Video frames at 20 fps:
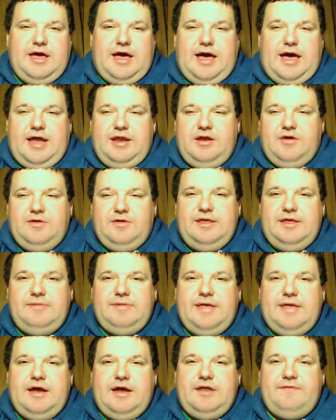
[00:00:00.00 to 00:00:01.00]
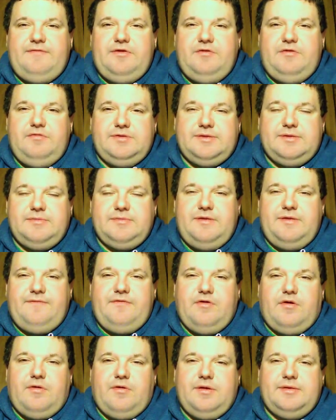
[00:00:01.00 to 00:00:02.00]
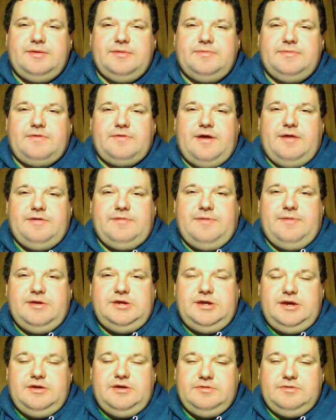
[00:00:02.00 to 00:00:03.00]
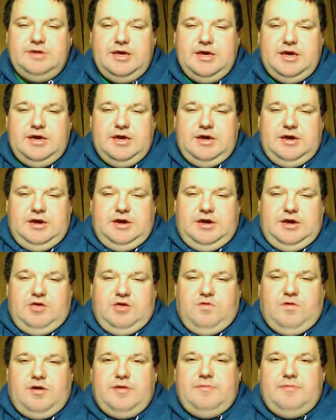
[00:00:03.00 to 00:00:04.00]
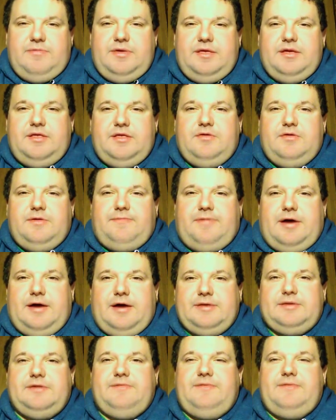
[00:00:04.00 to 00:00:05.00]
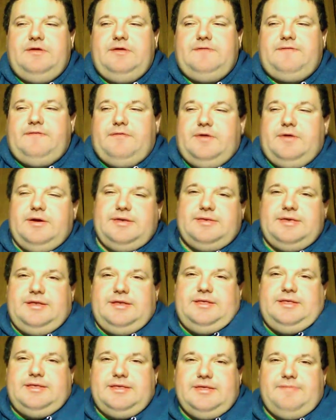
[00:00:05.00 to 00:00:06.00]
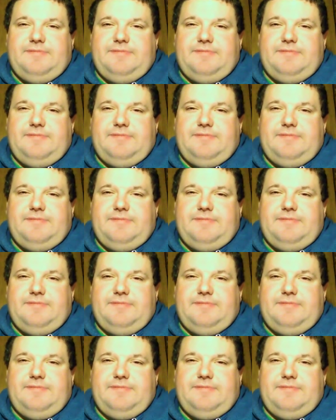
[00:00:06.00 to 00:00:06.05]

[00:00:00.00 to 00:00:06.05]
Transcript: I know deep down if you if you already subscribed to my channel, you wanted me to do a positive video for us, and this is the